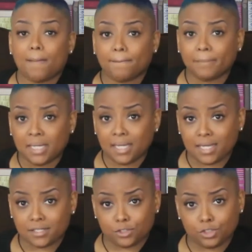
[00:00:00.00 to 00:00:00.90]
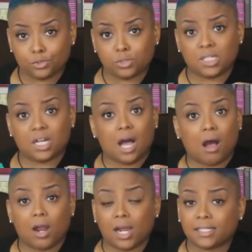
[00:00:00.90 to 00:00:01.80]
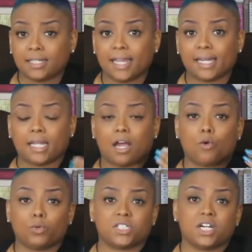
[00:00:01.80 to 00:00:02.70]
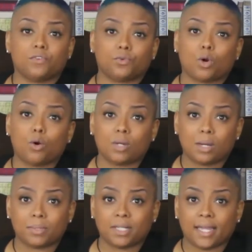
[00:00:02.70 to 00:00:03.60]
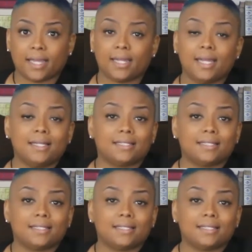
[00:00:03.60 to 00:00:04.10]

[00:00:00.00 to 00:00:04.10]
me as a doula or a nanny or whichever role I'm playing,